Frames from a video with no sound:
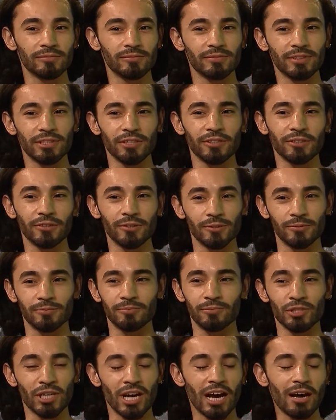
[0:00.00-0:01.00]
to
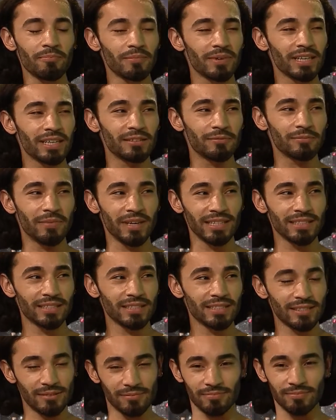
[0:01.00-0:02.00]
shop in
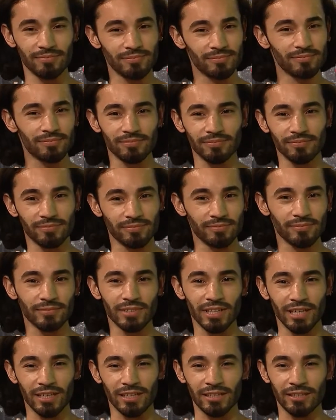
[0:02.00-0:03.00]

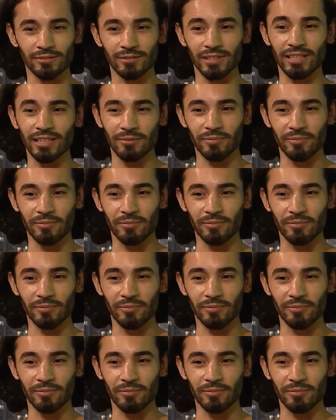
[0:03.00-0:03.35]
the